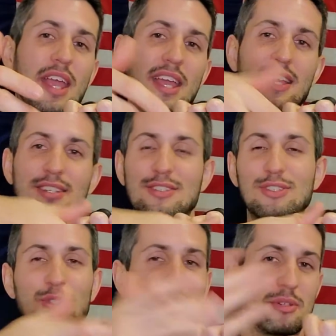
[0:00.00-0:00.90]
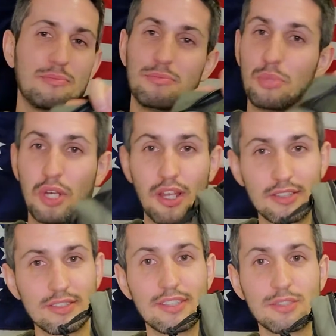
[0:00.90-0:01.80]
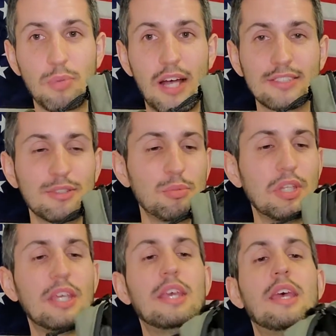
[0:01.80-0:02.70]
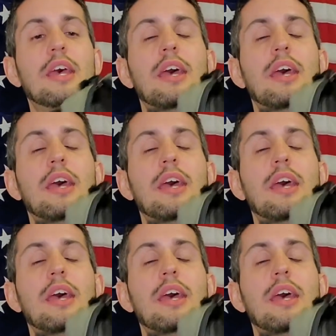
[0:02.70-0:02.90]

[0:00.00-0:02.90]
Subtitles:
and you could put guns in this possibly.